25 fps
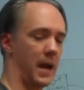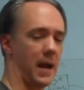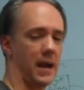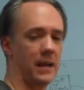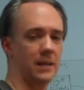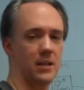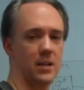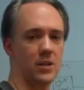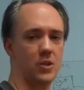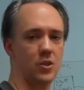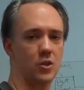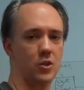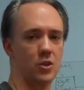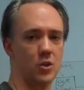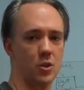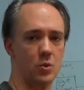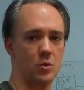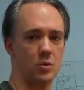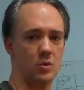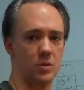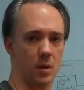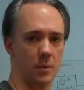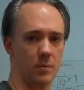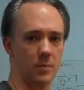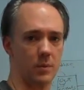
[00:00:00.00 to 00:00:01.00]
act and do
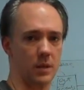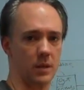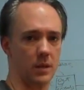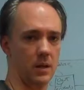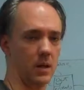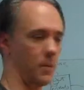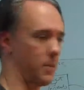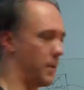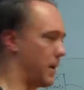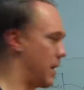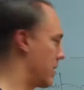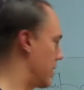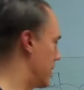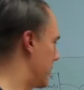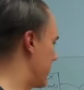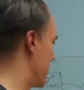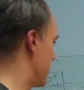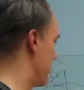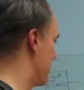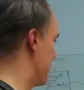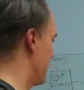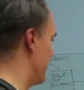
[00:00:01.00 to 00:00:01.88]
something about it.